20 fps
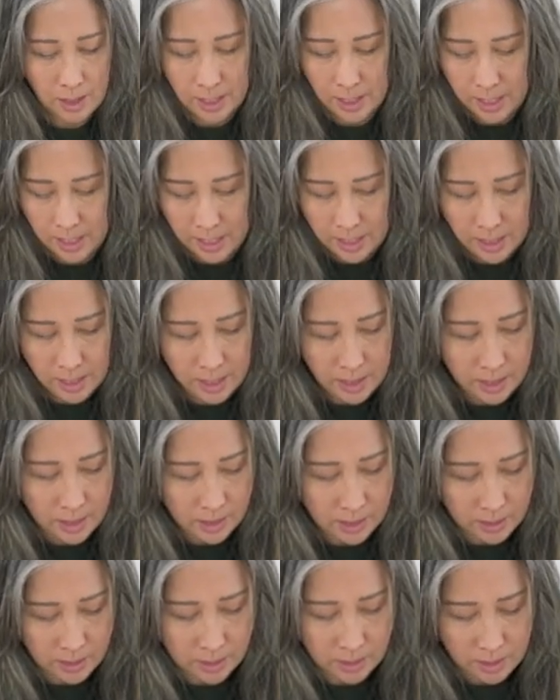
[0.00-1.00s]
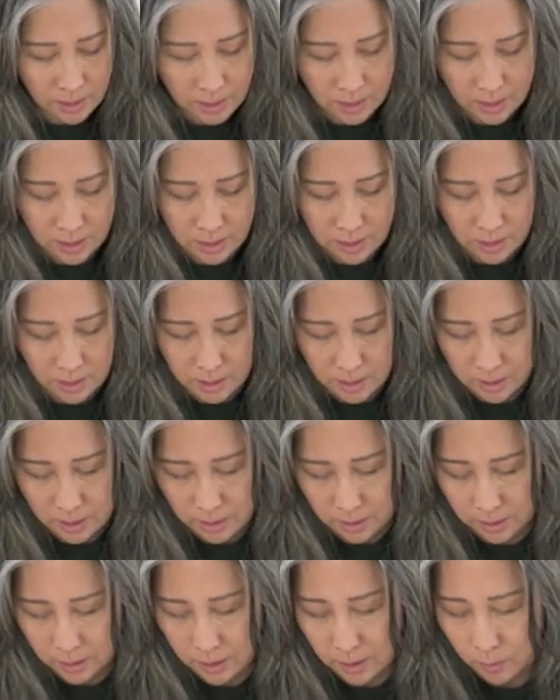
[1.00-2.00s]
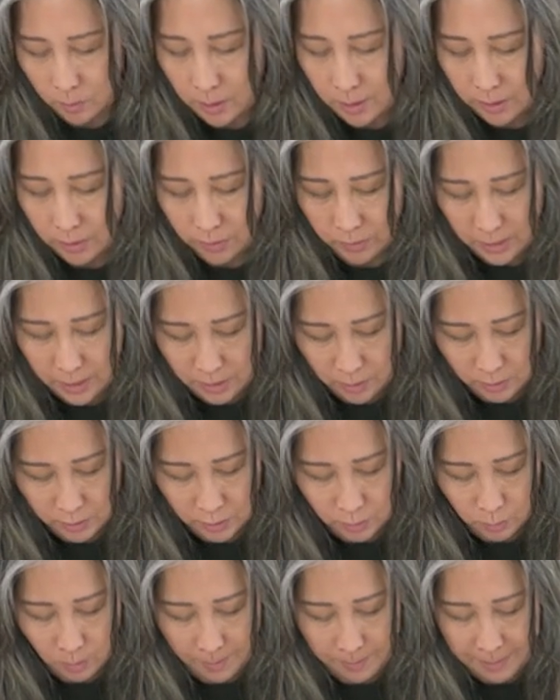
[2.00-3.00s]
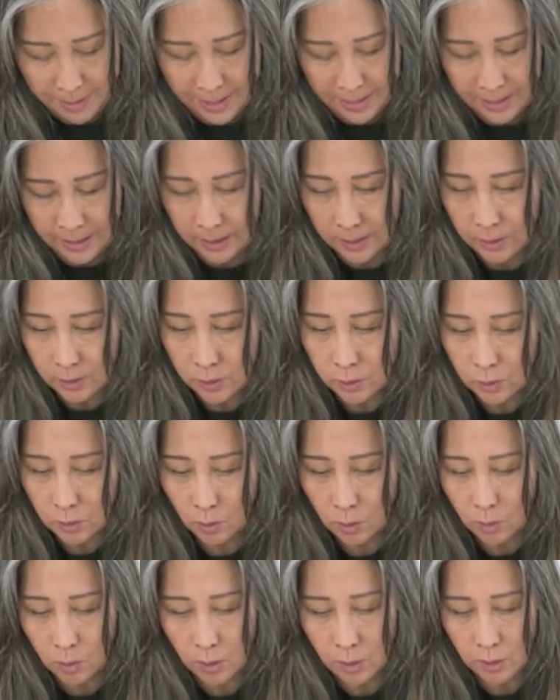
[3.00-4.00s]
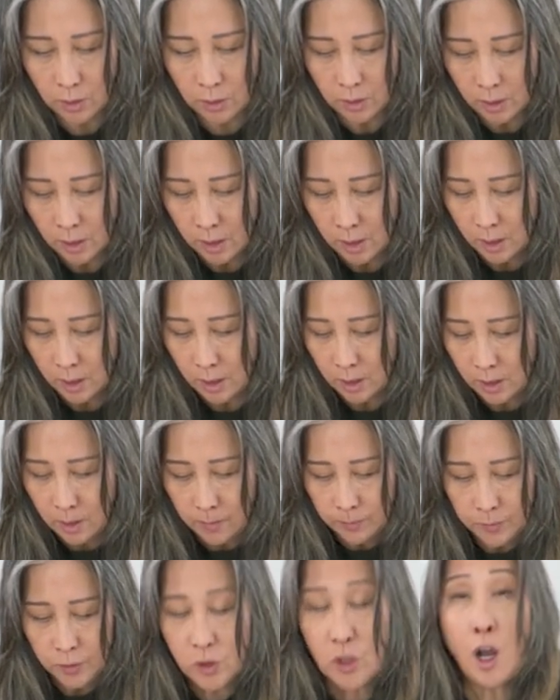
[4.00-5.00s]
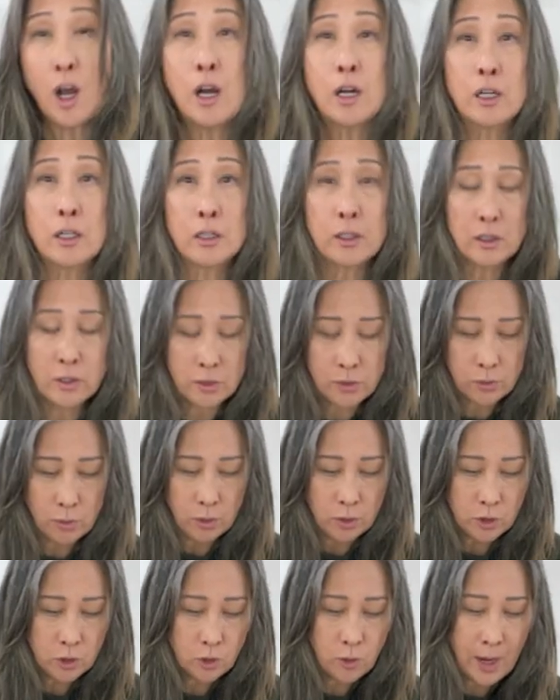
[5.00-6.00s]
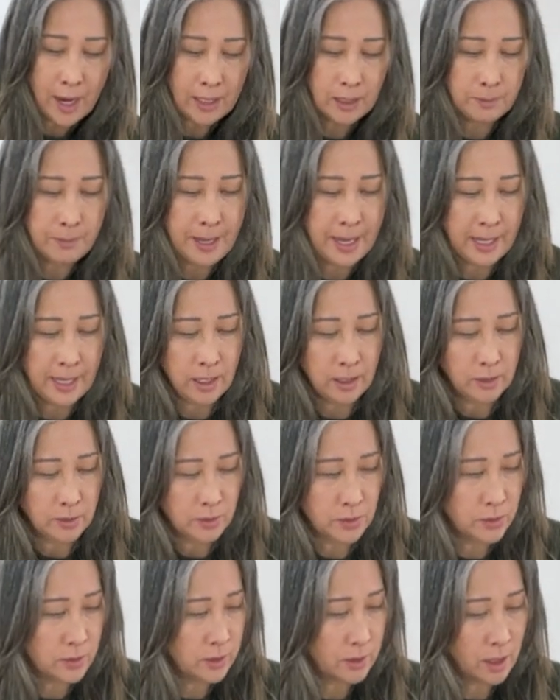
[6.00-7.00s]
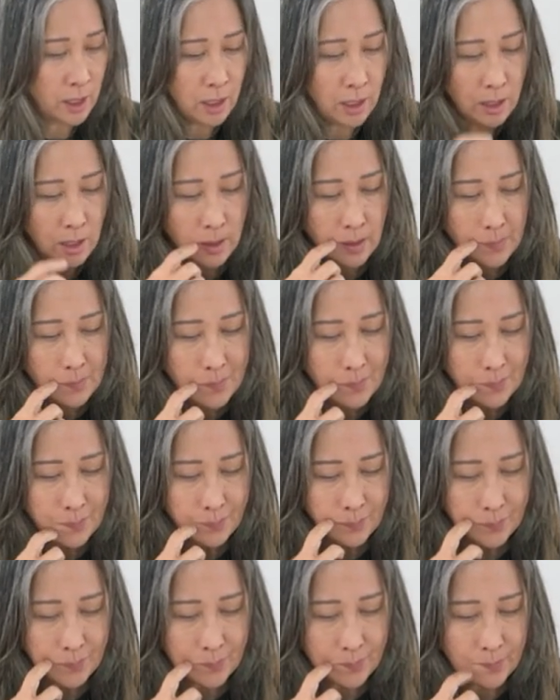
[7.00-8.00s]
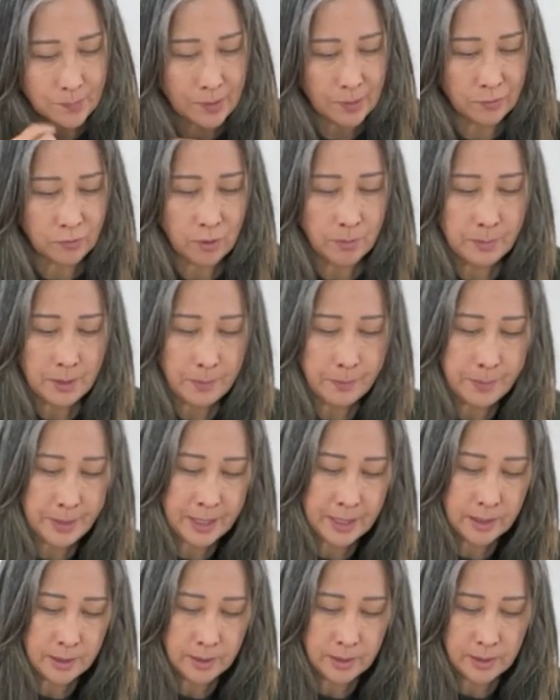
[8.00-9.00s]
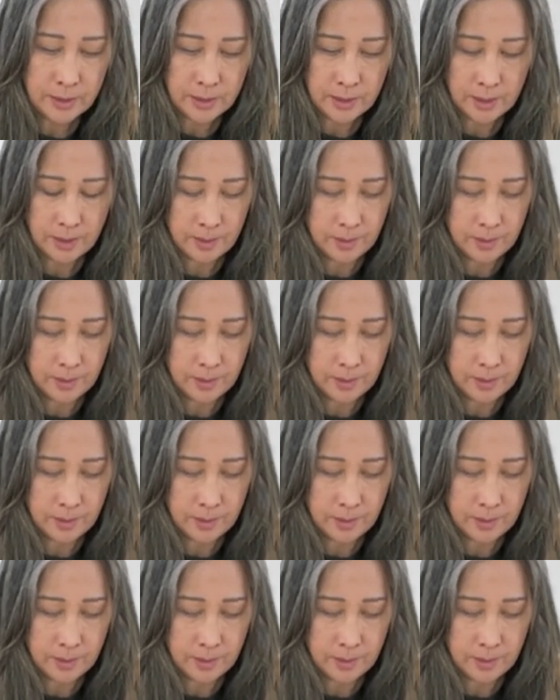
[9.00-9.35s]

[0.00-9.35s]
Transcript: and you know, whether they're sweatpants or joggers or track pants from the bins.